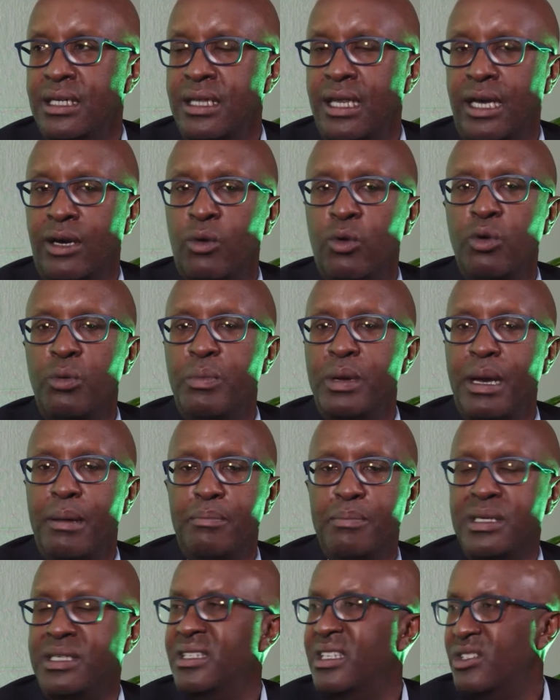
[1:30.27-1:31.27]
they could be a
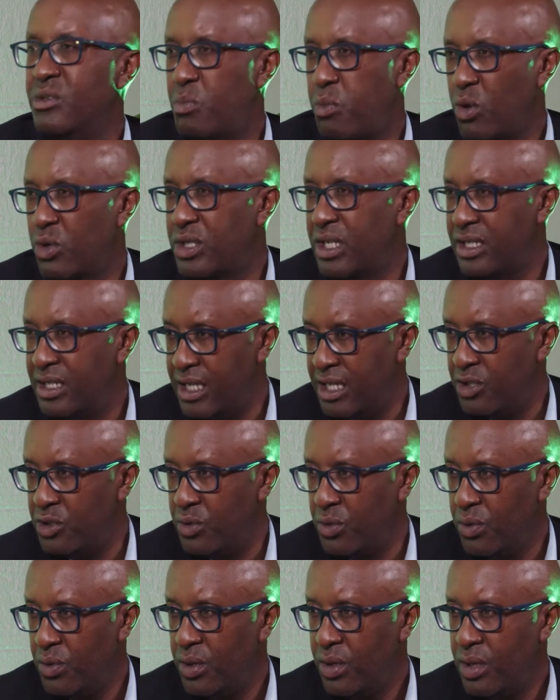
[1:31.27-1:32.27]
business process
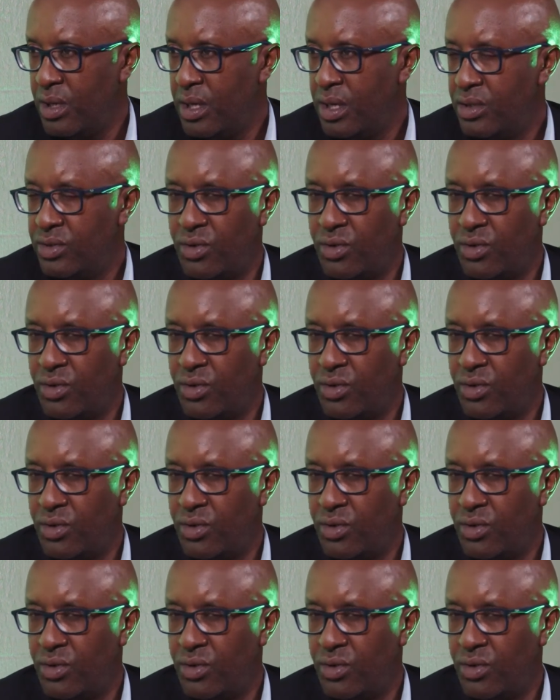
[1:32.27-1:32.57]
issue. Mm-hmm.